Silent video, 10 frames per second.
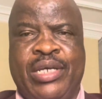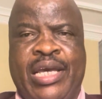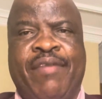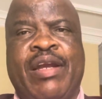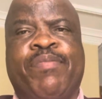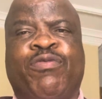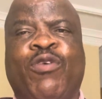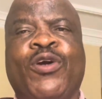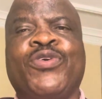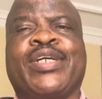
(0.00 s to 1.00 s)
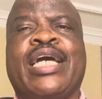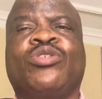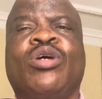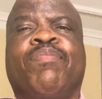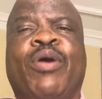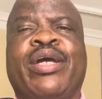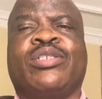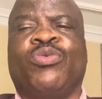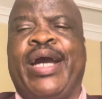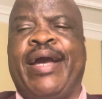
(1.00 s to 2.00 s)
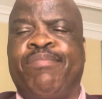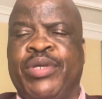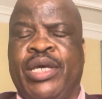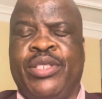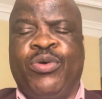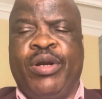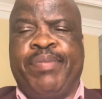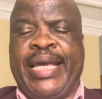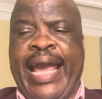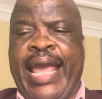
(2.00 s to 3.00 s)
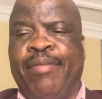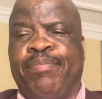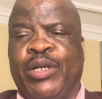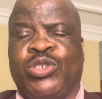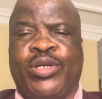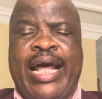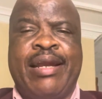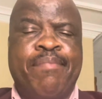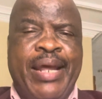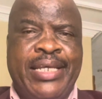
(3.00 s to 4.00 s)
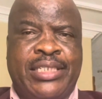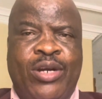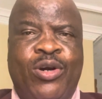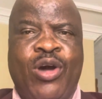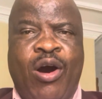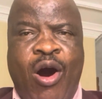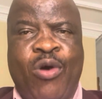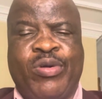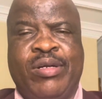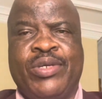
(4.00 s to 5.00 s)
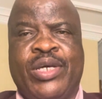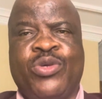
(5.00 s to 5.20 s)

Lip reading: Even before you get to a point where you will be able to run a ministry on your own,